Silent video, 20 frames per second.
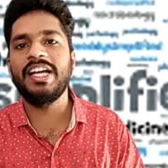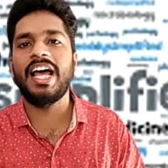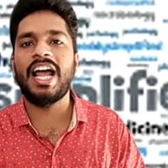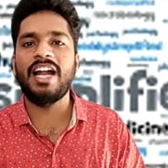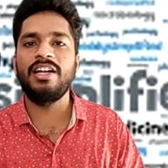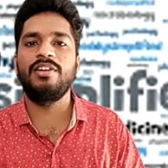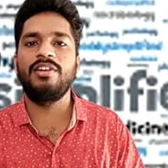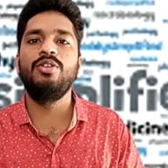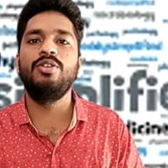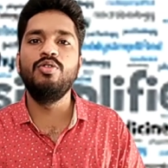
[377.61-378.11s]

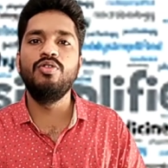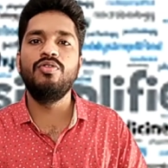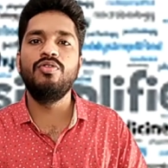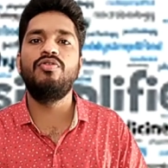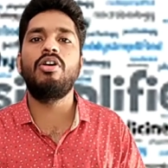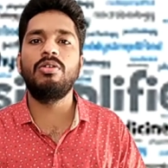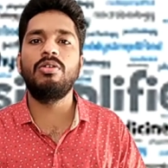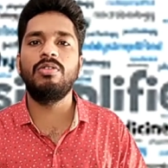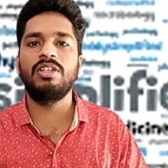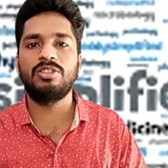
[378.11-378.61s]
And do
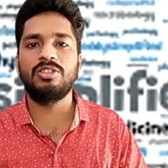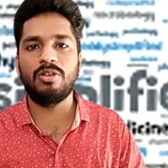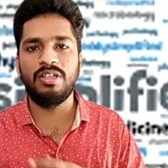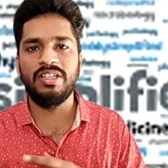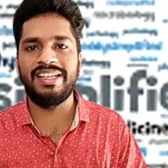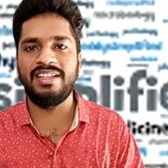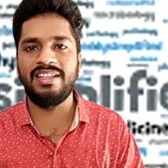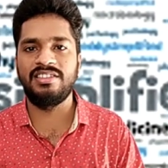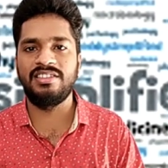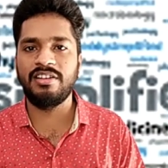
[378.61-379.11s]
follow us on
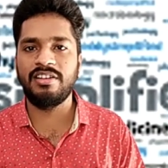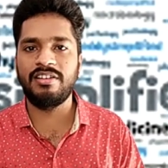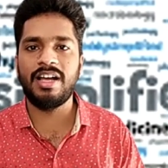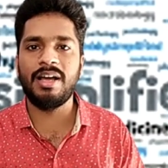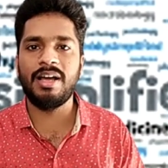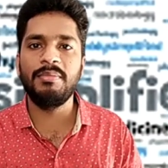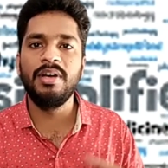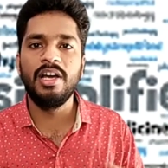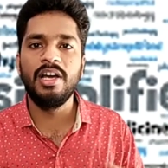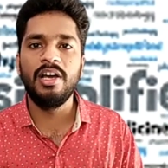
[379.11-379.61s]

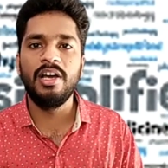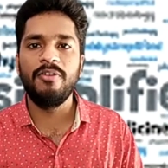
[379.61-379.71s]
Instagram,